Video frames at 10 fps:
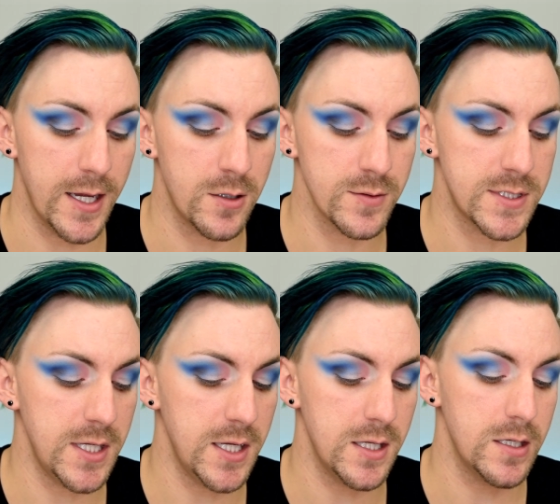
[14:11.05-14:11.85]
I don't
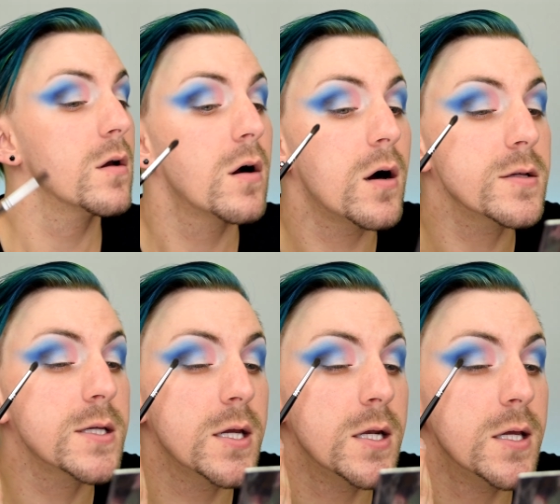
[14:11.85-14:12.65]
see it
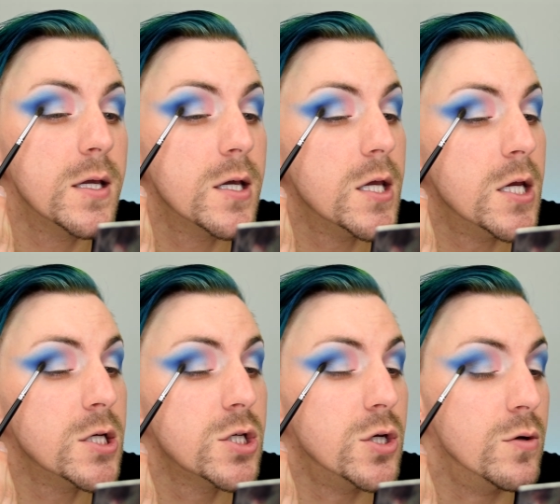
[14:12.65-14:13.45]
causing any
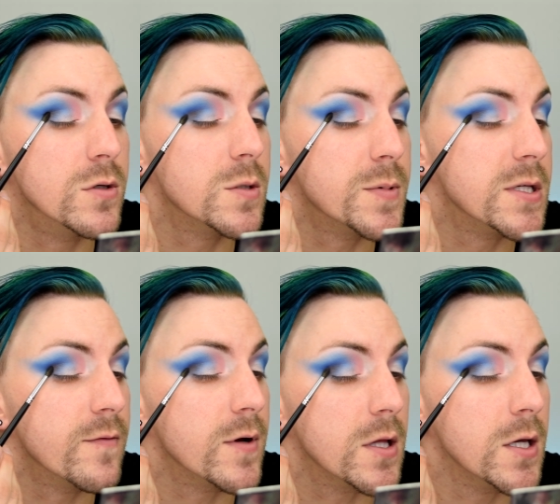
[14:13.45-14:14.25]
issues
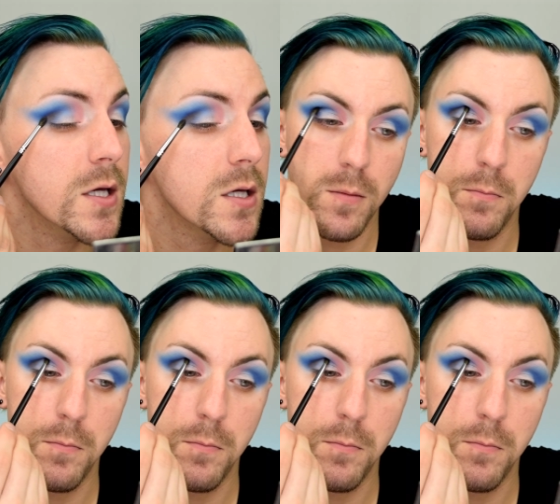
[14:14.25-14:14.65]
specifically.